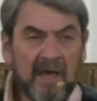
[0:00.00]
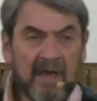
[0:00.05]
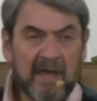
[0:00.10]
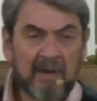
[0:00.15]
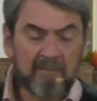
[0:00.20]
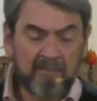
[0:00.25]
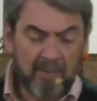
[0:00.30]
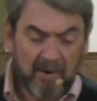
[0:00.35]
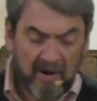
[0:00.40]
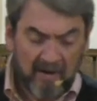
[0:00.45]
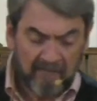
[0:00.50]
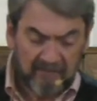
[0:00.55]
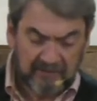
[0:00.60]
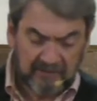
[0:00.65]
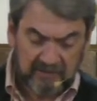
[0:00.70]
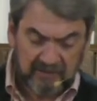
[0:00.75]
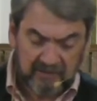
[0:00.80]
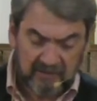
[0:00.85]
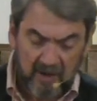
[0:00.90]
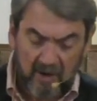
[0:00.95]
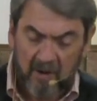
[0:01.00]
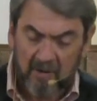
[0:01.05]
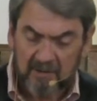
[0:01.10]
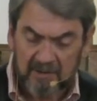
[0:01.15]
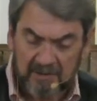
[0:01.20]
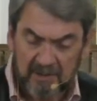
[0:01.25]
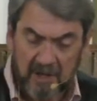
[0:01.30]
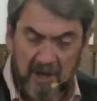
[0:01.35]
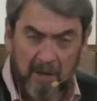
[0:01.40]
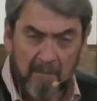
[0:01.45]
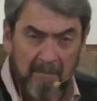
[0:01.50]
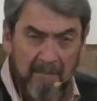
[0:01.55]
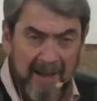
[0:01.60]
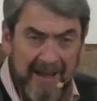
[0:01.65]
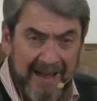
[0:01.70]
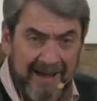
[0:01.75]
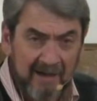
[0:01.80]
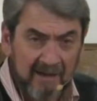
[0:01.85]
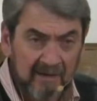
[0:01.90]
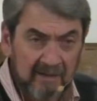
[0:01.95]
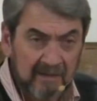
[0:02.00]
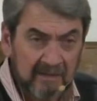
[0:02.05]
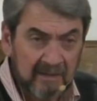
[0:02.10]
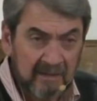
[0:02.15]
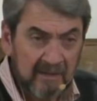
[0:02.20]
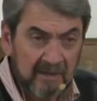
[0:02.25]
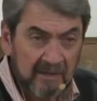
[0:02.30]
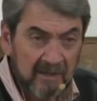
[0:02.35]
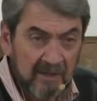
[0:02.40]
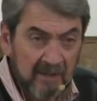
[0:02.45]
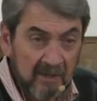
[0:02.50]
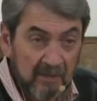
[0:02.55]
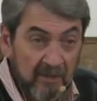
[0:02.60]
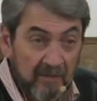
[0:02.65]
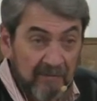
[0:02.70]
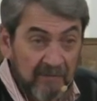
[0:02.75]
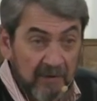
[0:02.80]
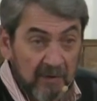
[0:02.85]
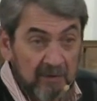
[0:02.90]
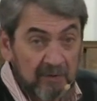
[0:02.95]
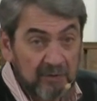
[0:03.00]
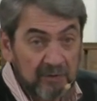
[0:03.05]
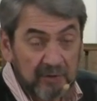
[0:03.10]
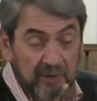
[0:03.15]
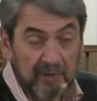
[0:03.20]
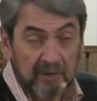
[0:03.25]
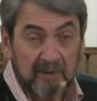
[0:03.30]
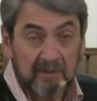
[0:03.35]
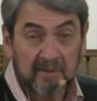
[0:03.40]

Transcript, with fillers: in prophecy talks about the future.